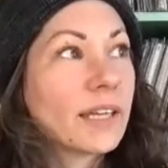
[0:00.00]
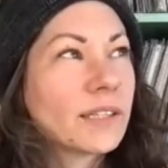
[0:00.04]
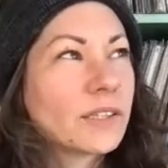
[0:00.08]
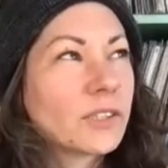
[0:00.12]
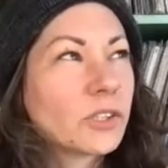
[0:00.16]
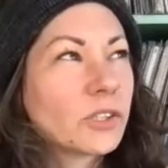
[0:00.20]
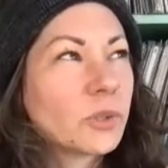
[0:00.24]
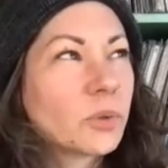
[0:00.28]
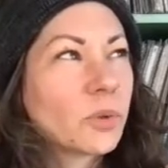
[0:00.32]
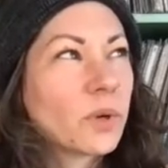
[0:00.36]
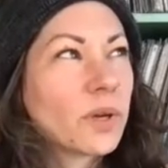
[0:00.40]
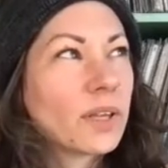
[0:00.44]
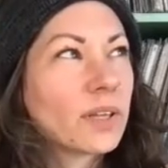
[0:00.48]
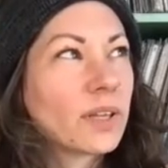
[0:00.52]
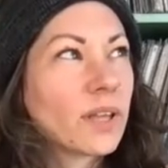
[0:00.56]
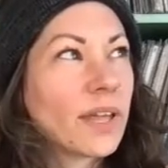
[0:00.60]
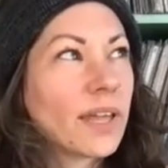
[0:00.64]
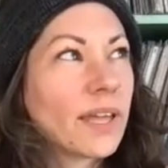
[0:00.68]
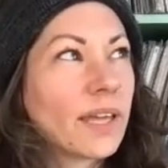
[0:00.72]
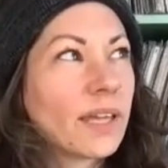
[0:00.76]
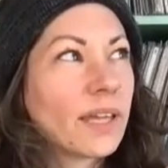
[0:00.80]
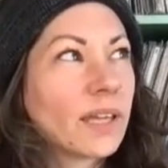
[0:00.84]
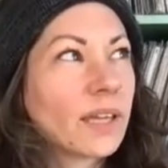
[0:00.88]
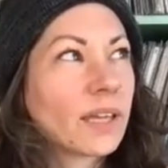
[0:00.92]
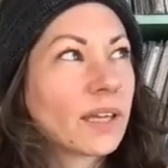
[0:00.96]
into it
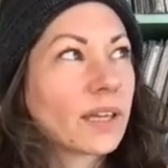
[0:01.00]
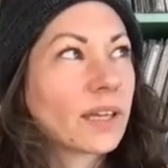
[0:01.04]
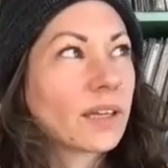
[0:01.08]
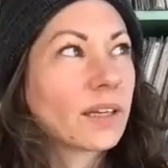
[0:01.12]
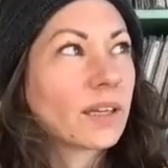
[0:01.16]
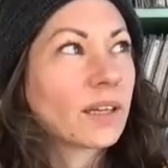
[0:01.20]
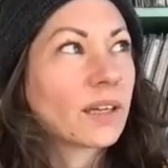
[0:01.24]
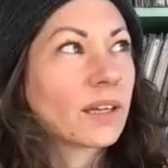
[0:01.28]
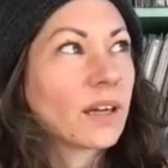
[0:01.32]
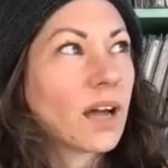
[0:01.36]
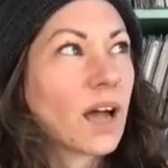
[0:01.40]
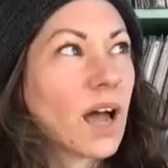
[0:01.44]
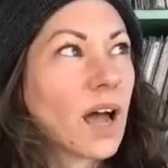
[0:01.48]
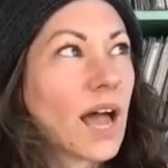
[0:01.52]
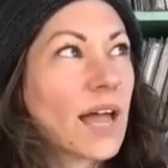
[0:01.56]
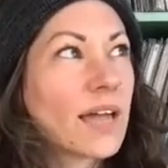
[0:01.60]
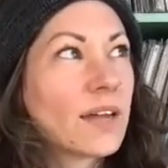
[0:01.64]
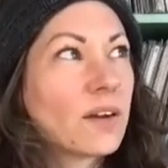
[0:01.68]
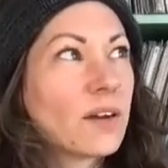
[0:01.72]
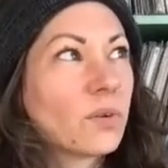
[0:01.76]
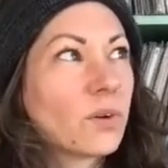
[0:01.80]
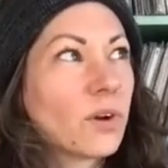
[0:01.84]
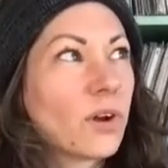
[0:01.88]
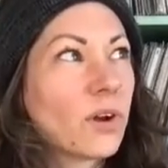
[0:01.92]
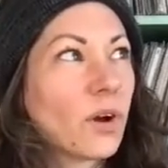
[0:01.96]
like I
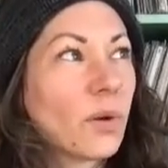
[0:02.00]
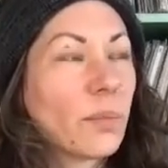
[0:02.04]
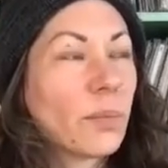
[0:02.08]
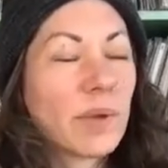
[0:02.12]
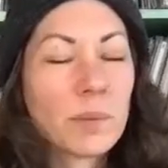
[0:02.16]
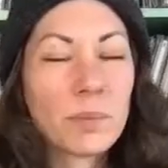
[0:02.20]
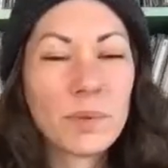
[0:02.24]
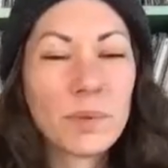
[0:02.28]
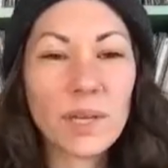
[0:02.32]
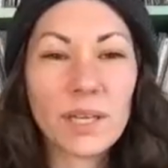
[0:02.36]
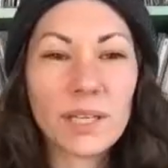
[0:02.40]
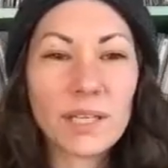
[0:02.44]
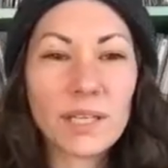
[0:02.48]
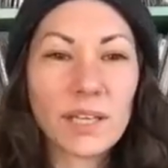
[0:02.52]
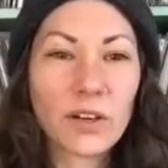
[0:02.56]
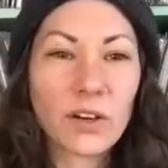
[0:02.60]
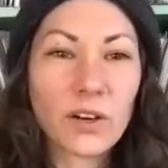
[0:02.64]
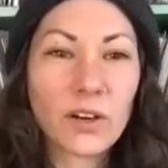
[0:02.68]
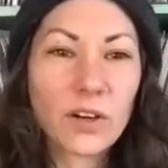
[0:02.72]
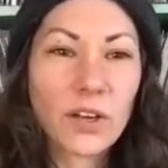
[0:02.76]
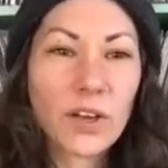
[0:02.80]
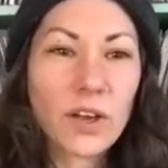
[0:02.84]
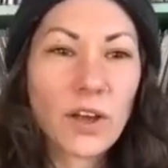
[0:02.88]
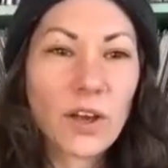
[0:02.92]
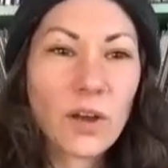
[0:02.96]
don't know, maybe a
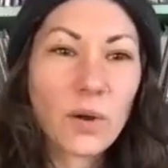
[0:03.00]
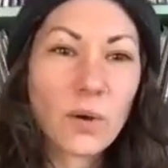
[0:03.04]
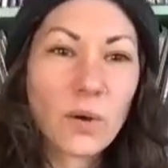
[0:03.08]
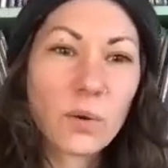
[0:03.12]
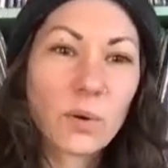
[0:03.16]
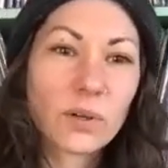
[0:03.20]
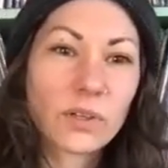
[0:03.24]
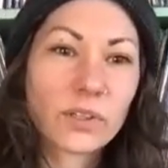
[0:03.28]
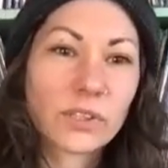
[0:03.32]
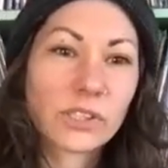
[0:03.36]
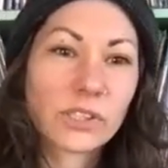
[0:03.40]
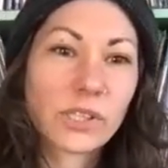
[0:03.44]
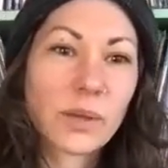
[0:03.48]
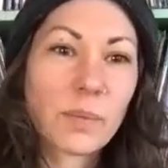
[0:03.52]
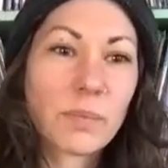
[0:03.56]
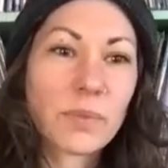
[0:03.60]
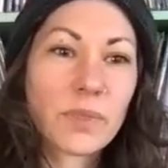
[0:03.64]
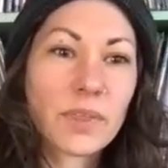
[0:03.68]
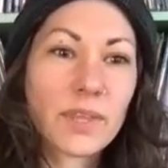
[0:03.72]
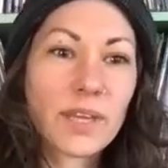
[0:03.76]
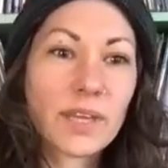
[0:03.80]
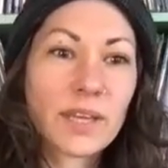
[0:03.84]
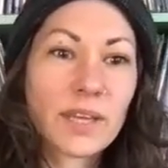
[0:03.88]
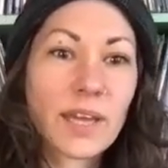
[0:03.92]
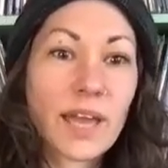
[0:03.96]
year ago or
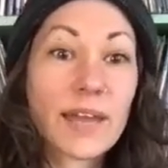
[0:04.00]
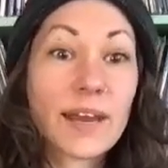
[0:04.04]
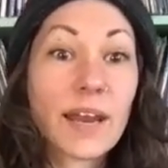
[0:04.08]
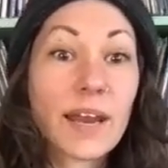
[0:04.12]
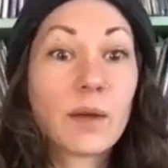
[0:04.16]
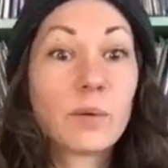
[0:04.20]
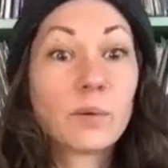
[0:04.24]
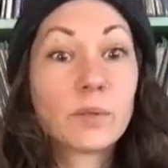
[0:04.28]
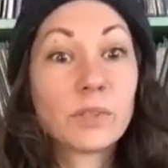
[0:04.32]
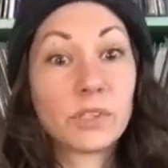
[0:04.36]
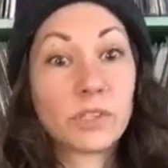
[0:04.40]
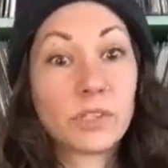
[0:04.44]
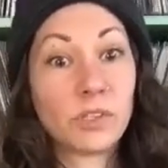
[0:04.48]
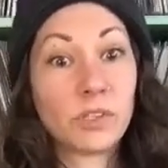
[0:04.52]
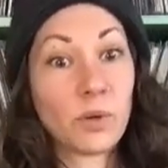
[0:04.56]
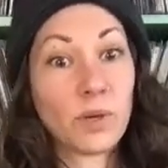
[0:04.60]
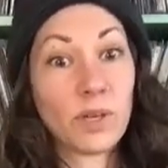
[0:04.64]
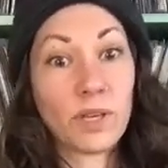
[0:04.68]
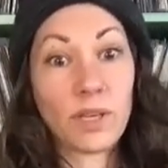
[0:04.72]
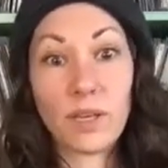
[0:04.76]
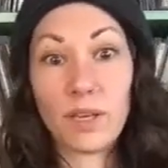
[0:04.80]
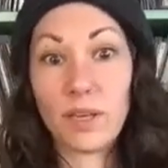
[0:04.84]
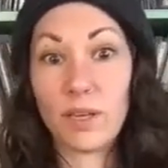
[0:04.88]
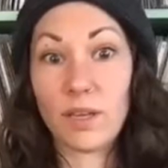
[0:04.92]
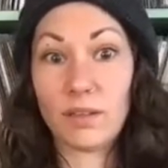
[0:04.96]
something, and I was
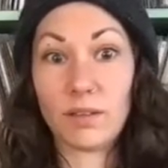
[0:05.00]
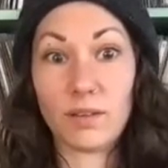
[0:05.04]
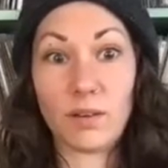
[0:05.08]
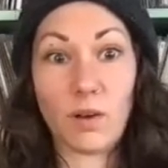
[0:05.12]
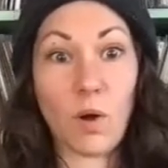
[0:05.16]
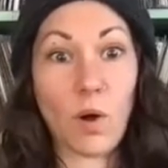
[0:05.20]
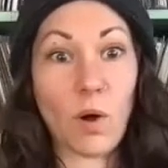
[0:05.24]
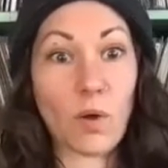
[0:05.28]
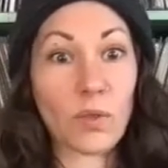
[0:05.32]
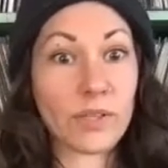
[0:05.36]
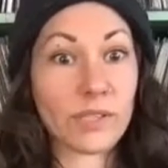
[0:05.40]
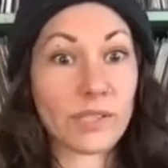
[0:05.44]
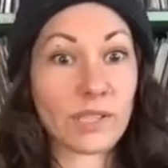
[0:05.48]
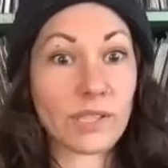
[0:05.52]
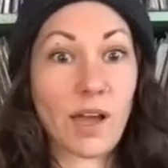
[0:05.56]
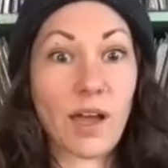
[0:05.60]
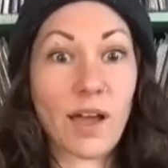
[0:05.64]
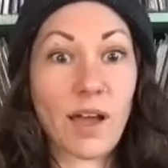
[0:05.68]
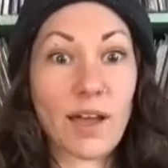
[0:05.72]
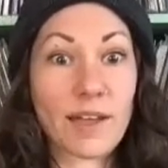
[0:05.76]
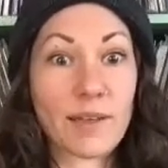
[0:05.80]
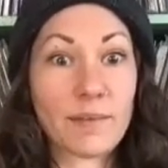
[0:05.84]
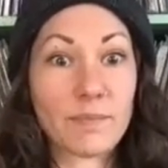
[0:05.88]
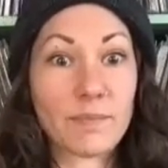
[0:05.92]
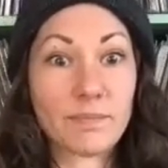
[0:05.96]
doing it all the
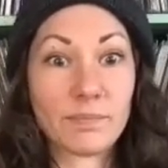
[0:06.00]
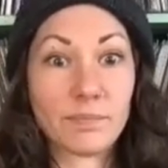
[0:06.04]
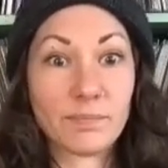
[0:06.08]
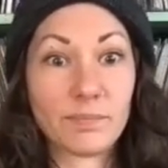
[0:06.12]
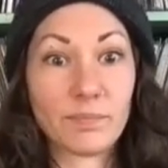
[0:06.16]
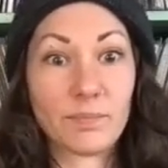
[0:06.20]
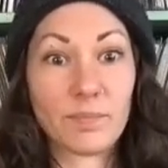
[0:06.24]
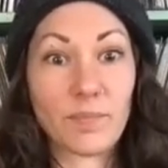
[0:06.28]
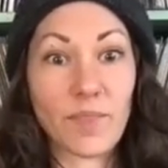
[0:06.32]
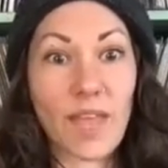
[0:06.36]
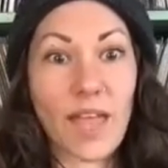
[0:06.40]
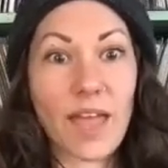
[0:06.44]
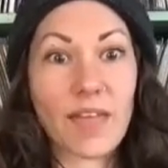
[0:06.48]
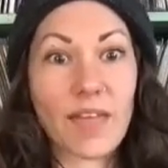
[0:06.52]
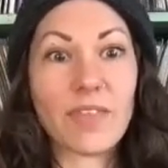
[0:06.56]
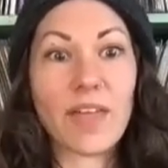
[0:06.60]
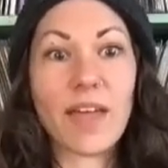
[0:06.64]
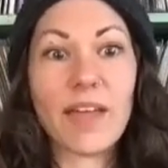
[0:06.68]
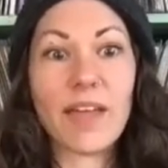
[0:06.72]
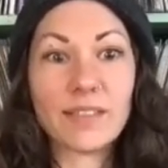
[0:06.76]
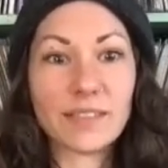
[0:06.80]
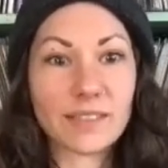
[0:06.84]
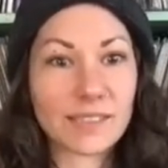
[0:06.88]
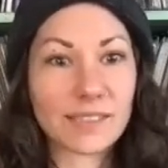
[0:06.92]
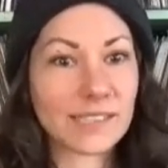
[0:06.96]
time. And
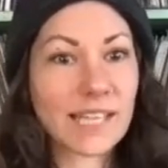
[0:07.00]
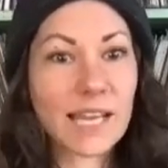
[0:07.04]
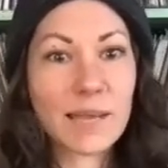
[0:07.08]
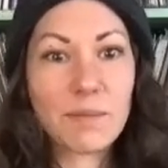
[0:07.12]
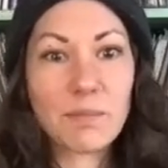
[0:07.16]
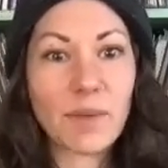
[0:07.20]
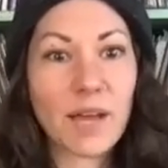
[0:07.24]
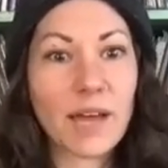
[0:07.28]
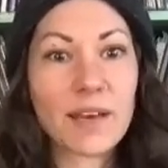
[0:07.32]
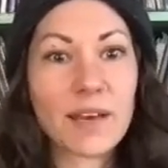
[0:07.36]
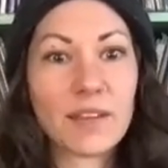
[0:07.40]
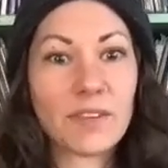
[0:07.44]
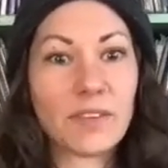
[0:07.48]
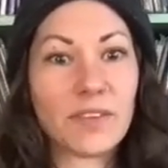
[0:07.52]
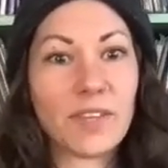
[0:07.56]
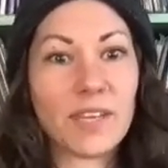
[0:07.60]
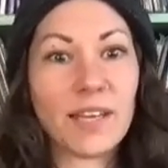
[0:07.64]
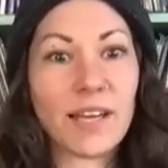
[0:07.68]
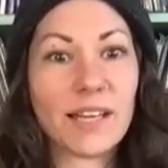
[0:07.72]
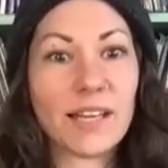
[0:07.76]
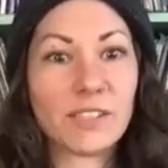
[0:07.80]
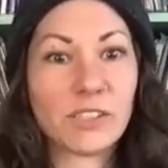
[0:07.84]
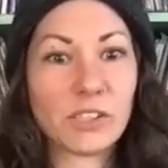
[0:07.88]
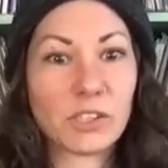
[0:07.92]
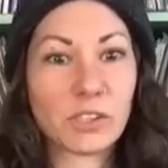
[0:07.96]
then mm. same kind of
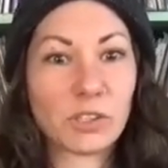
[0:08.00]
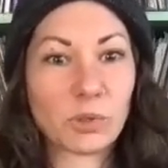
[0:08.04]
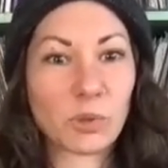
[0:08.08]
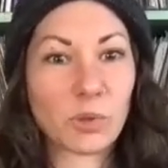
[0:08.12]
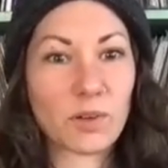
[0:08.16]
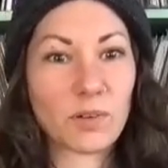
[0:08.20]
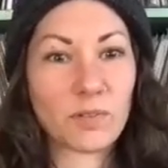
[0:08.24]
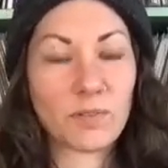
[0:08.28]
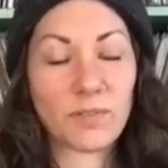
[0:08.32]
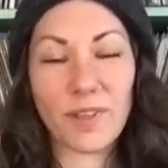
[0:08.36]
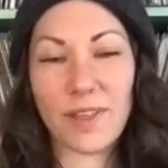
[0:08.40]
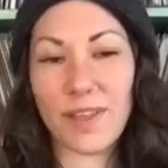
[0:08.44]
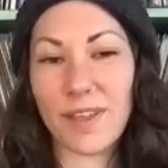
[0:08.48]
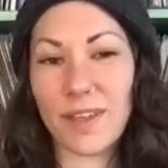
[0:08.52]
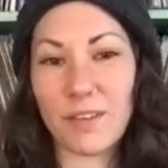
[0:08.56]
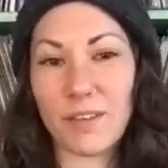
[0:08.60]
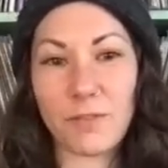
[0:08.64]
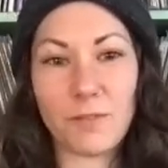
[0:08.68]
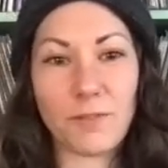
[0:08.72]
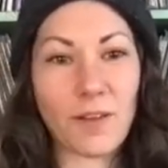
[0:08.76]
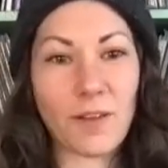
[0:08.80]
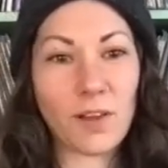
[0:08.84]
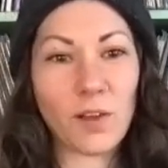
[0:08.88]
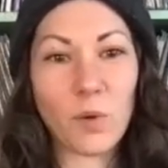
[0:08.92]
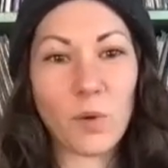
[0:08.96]
thing. I just sort of like
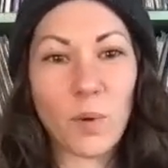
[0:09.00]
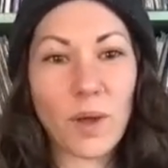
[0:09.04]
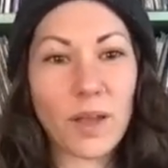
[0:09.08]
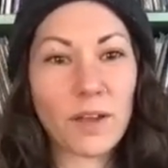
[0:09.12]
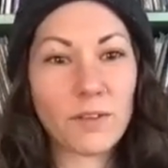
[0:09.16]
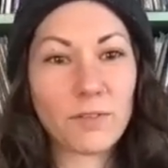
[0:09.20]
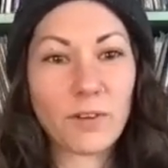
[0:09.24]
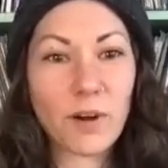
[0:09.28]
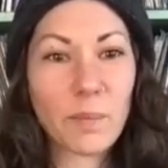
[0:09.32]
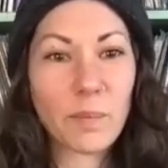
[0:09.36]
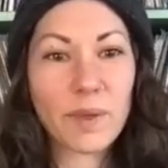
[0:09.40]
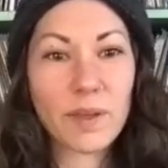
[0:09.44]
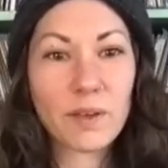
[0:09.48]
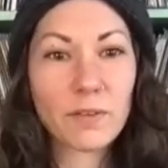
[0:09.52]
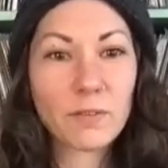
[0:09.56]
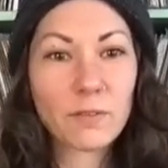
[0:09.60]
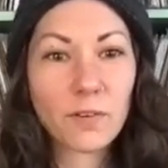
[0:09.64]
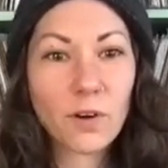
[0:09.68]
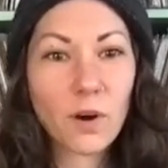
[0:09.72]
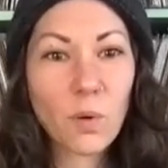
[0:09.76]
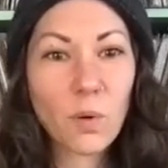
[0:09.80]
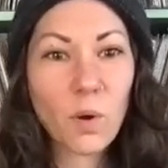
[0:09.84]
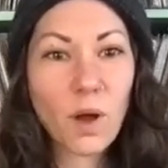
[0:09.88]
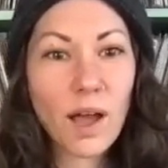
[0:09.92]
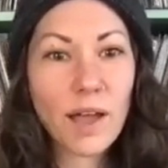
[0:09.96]
fell away from it
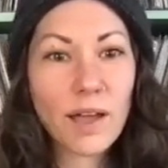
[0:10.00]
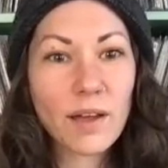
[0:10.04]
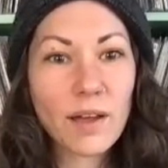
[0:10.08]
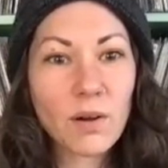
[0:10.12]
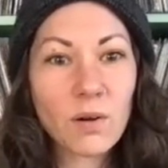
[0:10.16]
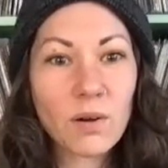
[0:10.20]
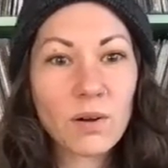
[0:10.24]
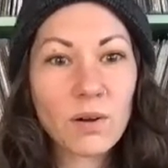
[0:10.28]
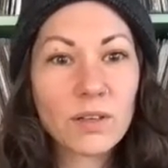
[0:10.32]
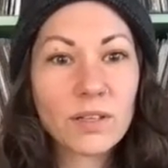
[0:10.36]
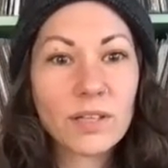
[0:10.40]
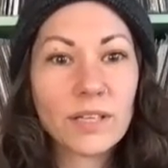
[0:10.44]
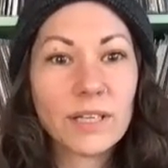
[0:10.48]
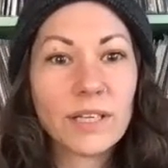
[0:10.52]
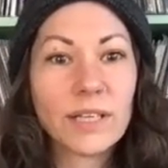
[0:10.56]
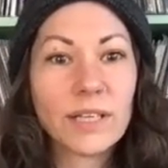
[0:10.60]
for a while.